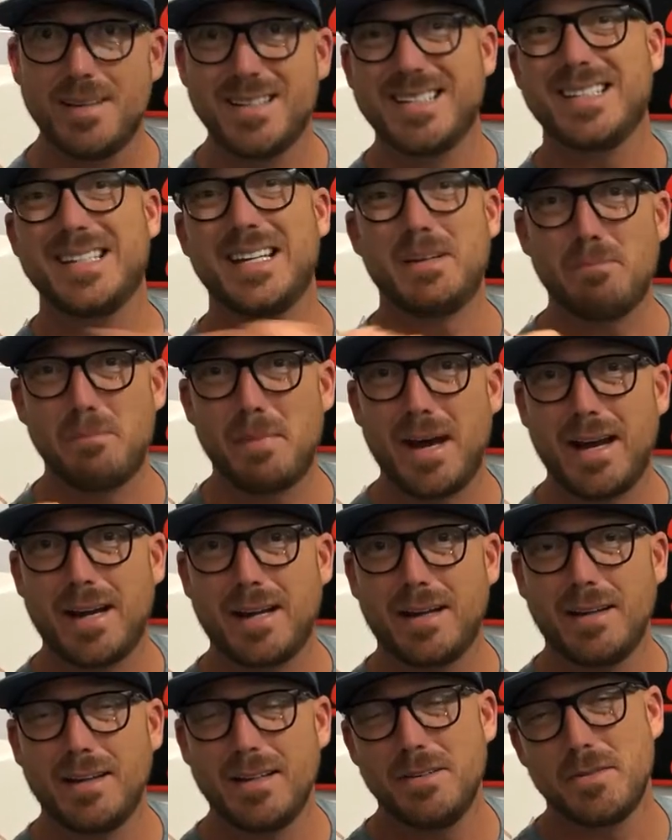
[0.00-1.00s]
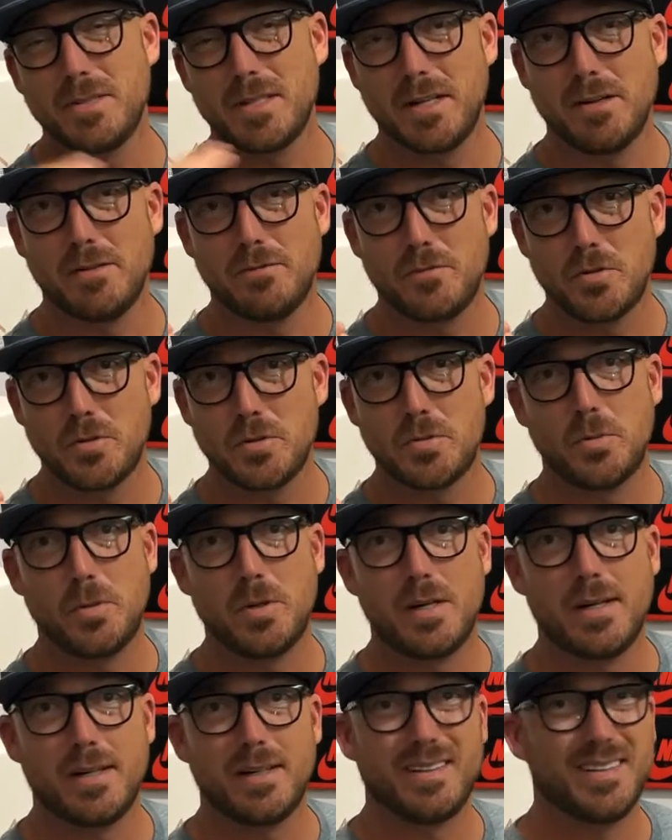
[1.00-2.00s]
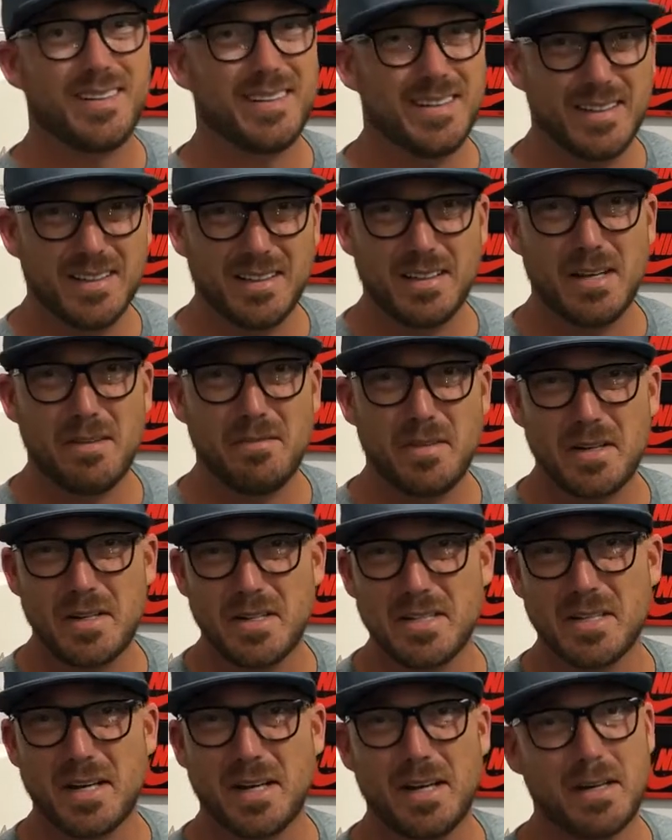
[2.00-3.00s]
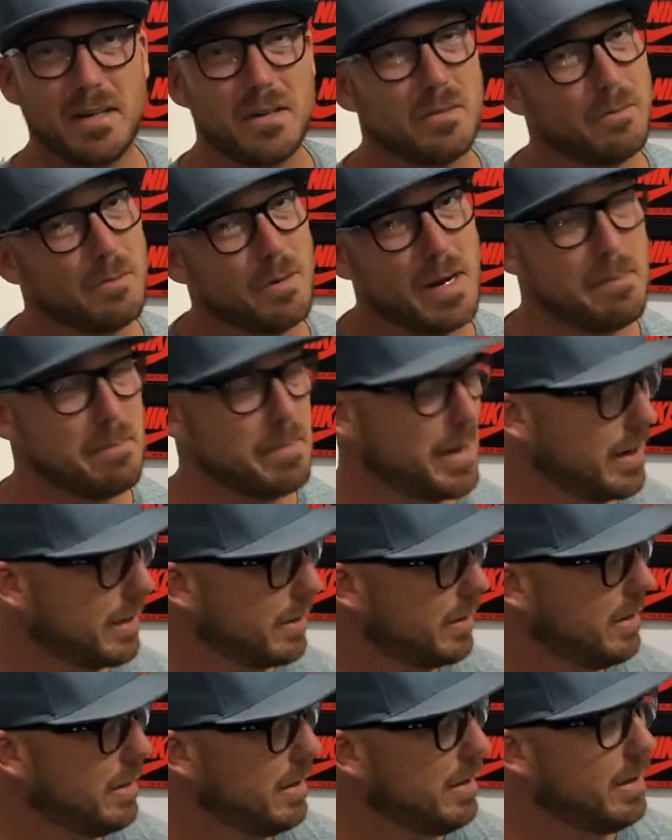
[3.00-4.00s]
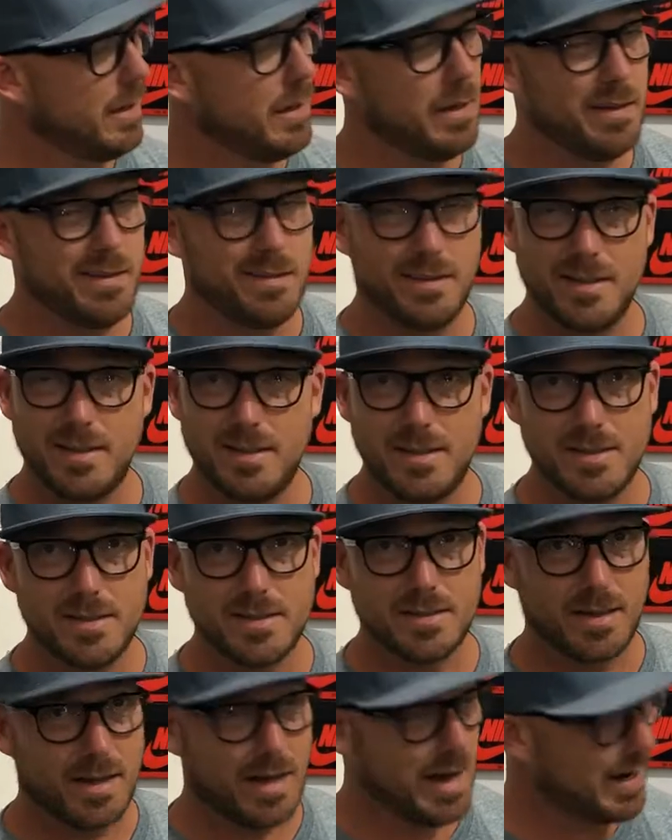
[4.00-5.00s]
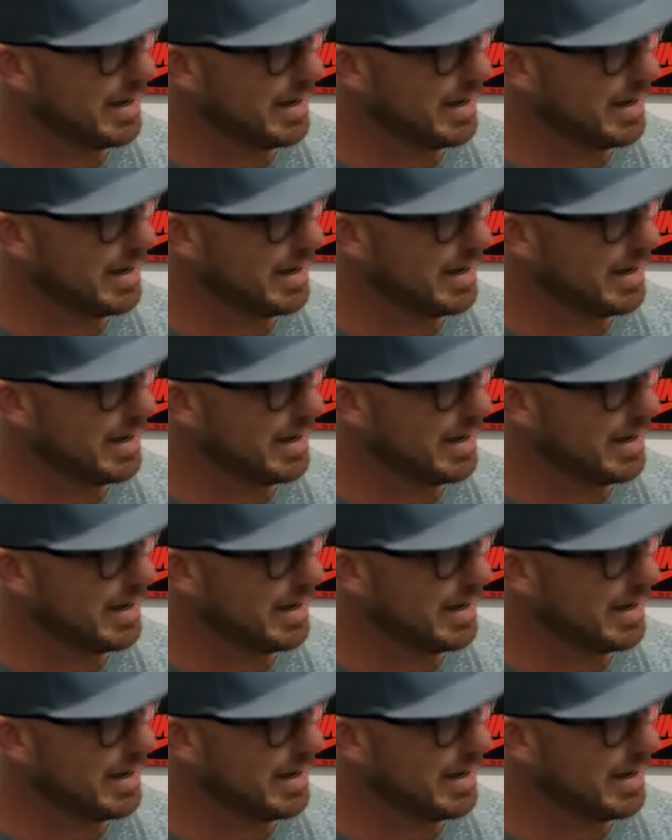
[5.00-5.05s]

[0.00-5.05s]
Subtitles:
sent back. It was an Air Force One. Didn't love the design, right back. These, I